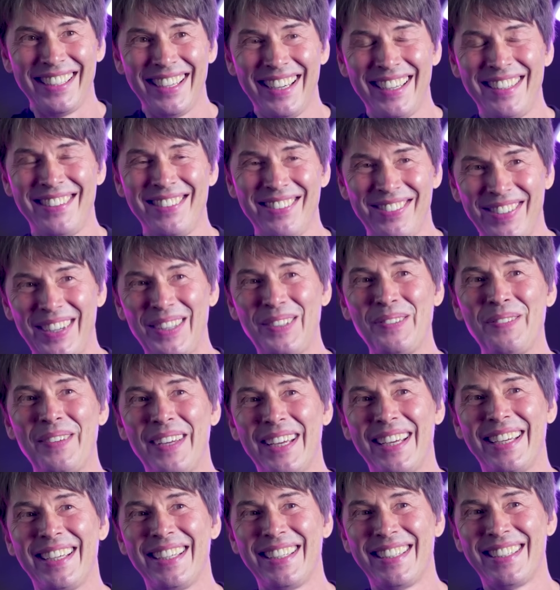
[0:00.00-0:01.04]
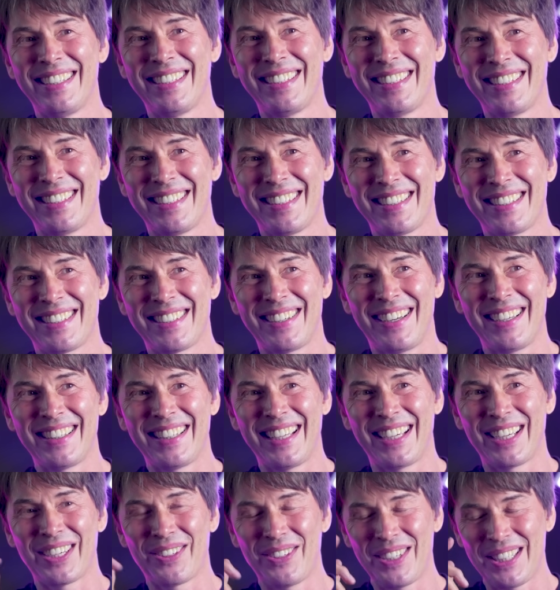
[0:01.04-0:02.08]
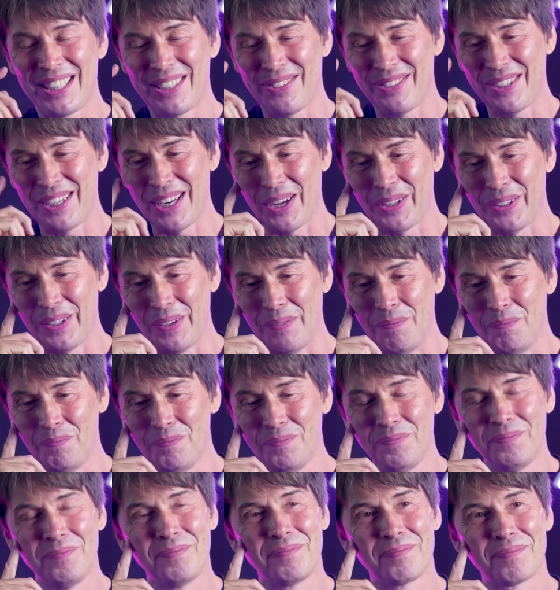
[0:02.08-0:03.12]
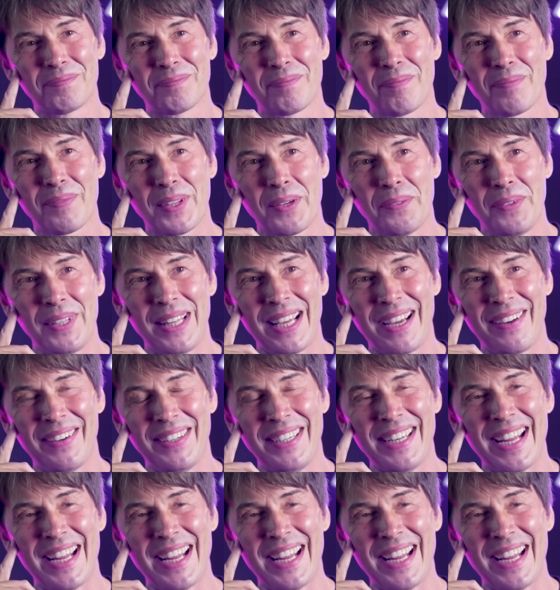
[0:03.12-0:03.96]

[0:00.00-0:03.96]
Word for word: and film it. So I think Christopher Nolan, without a